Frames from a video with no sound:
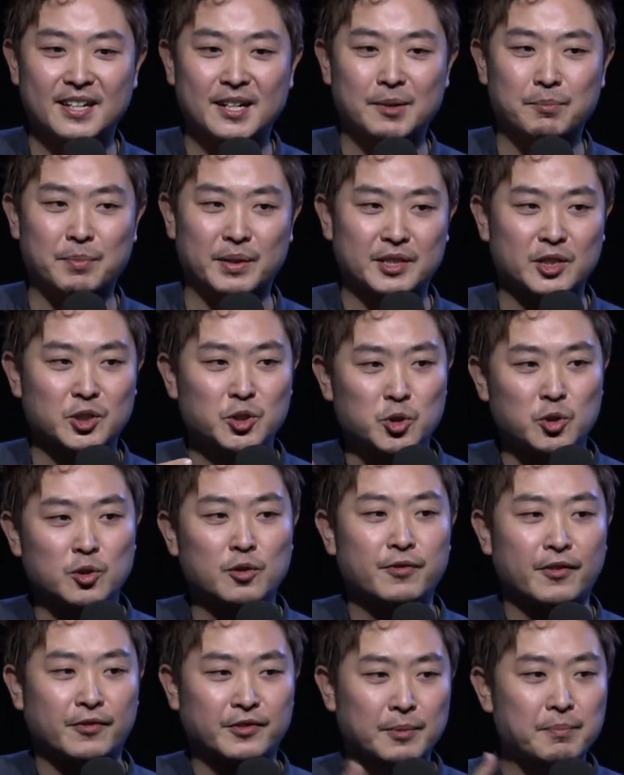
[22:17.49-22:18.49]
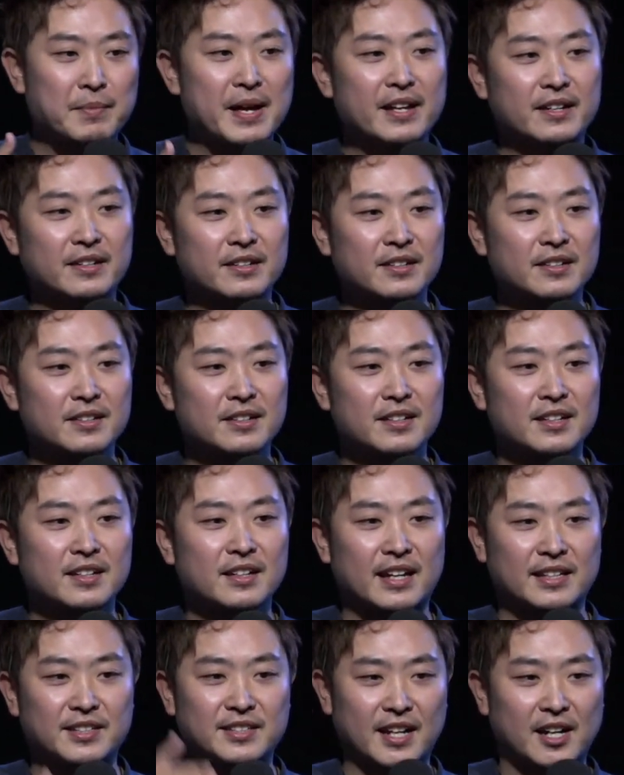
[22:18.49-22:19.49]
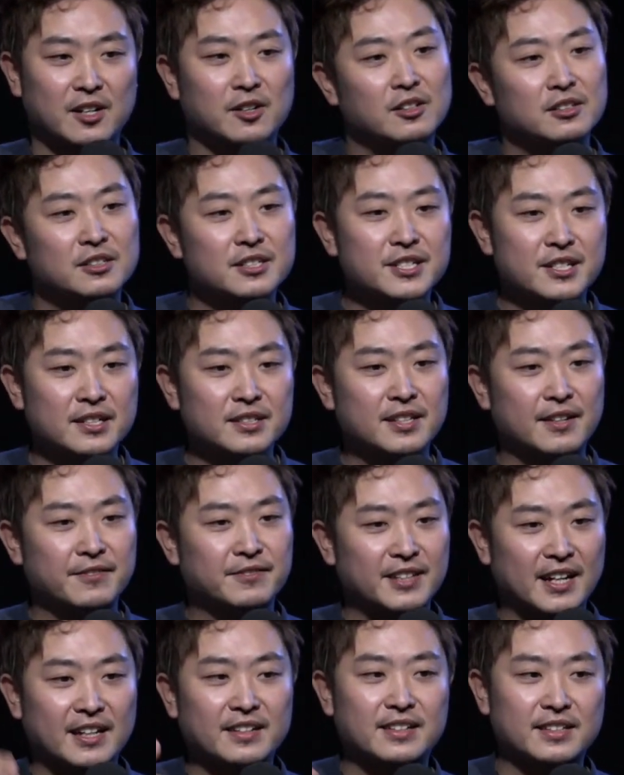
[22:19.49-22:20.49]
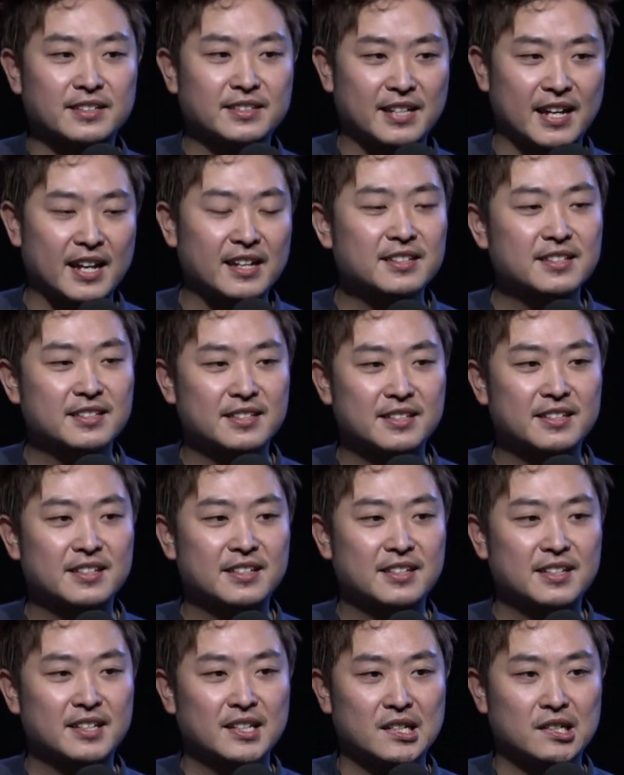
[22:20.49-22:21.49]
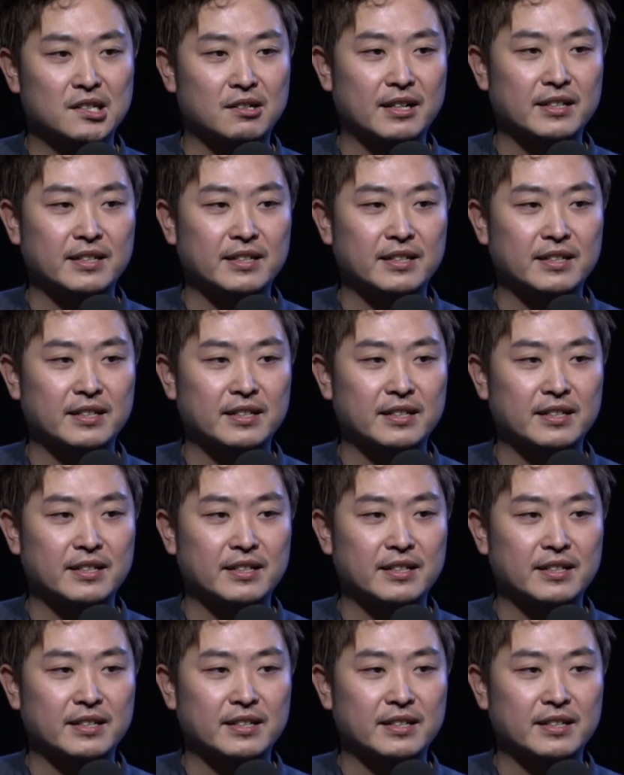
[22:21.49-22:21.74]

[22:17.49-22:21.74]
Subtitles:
But the truth of the matter, and psychologists have done this test, right?